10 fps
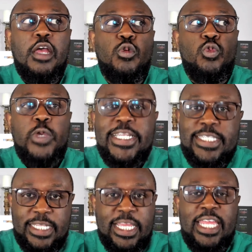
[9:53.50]

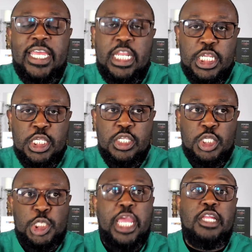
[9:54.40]
recently, again, this has
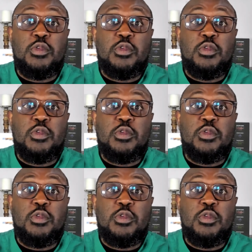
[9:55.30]
changed.